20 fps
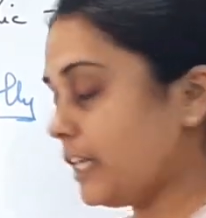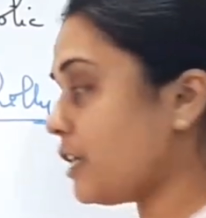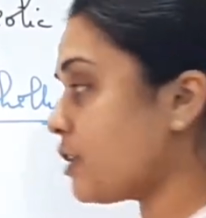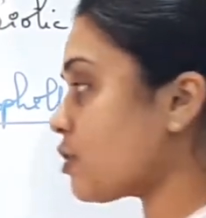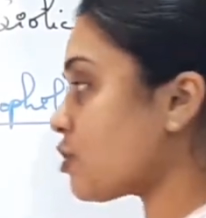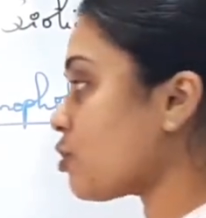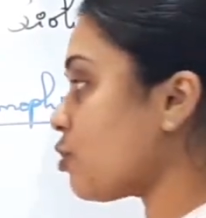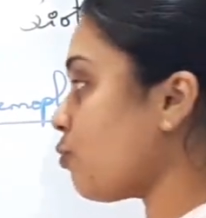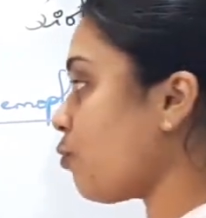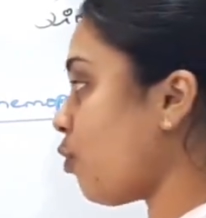
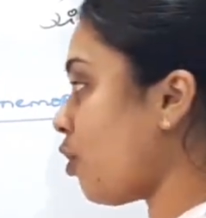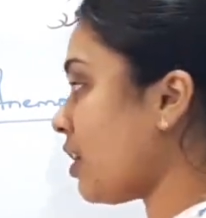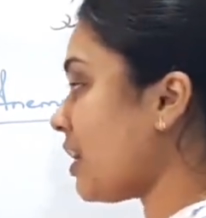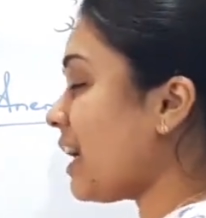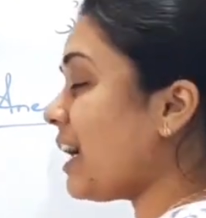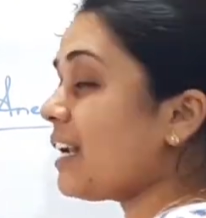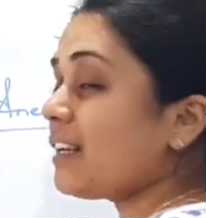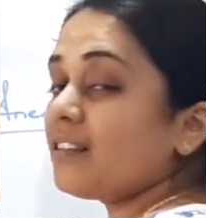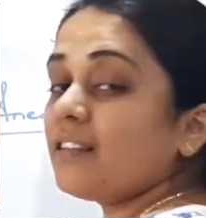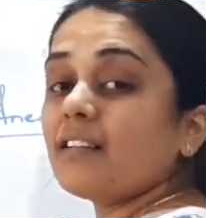So what
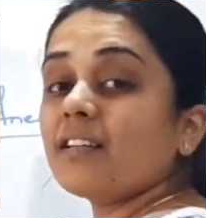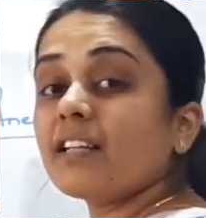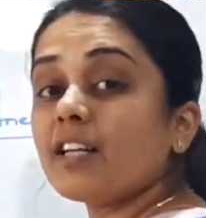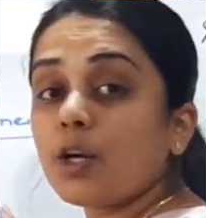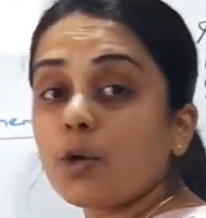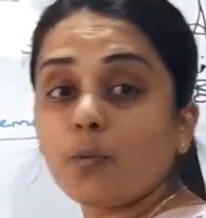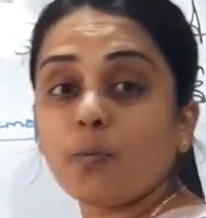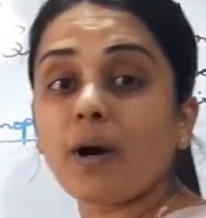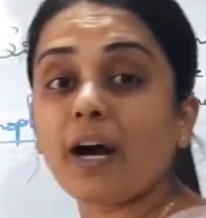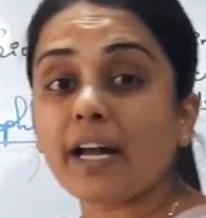are the
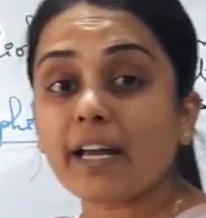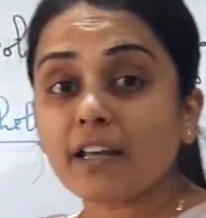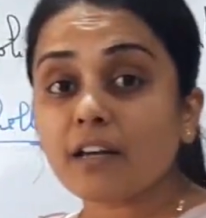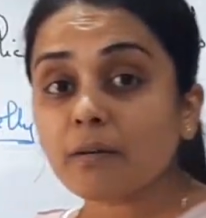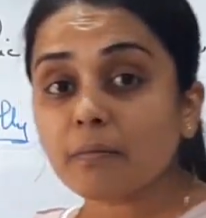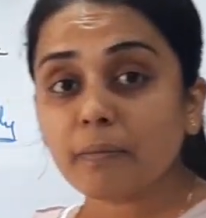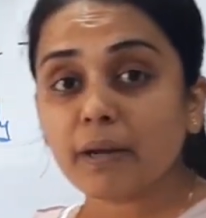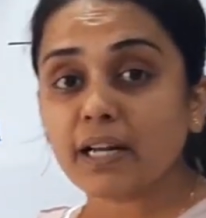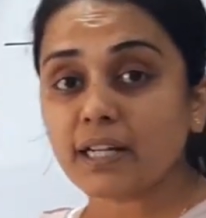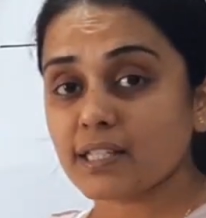
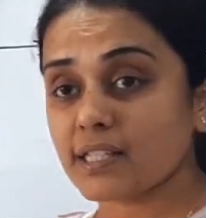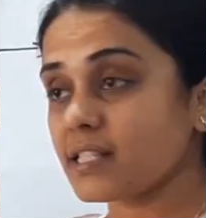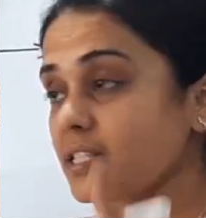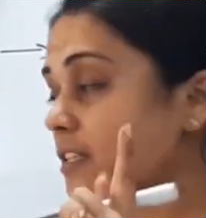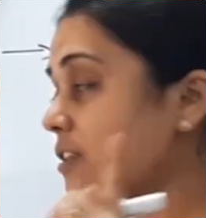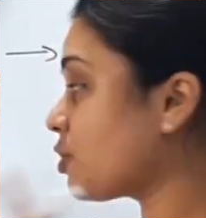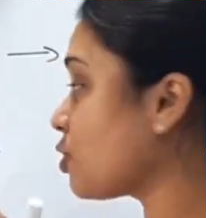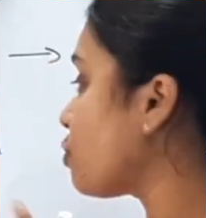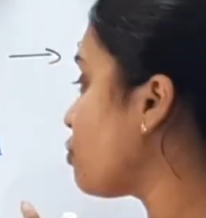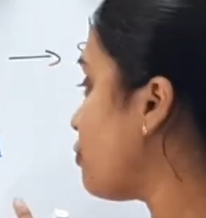requirements
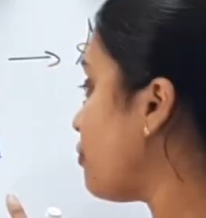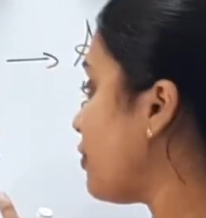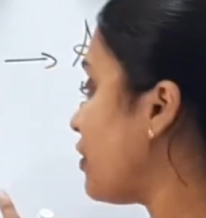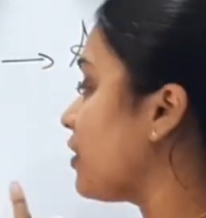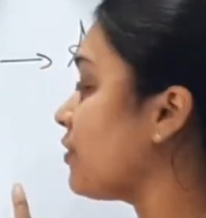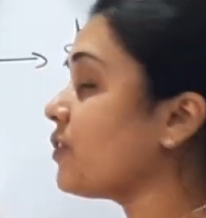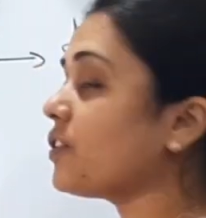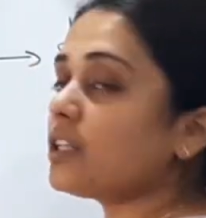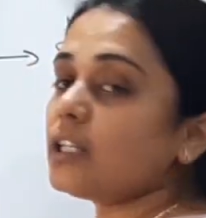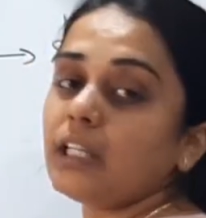to
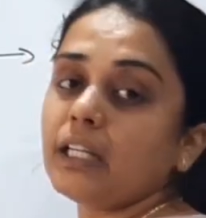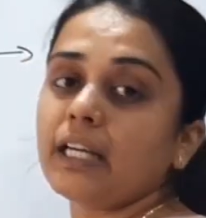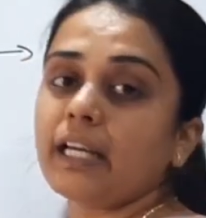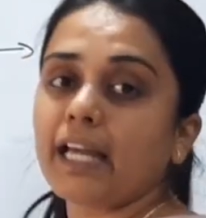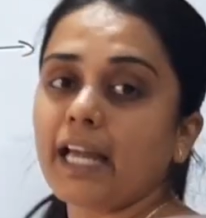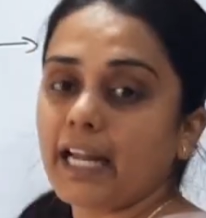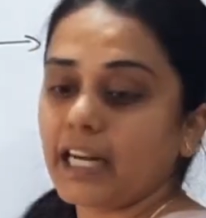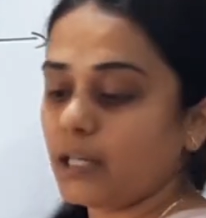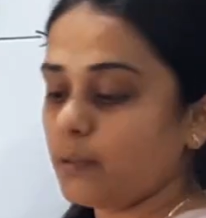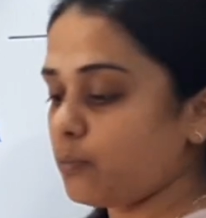favor
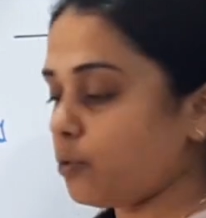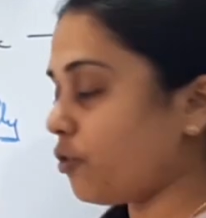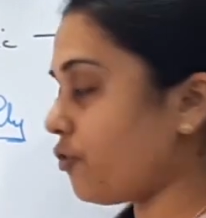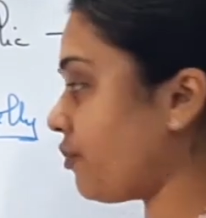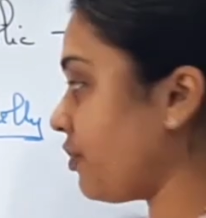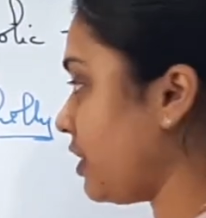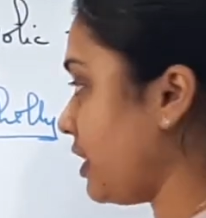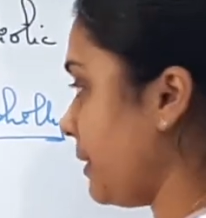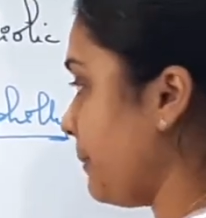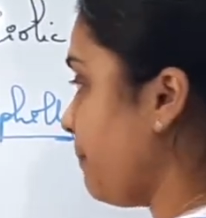
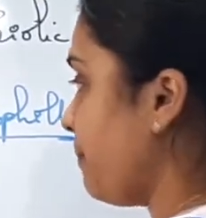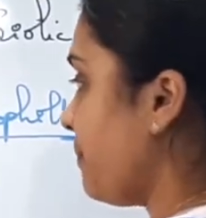anemophily?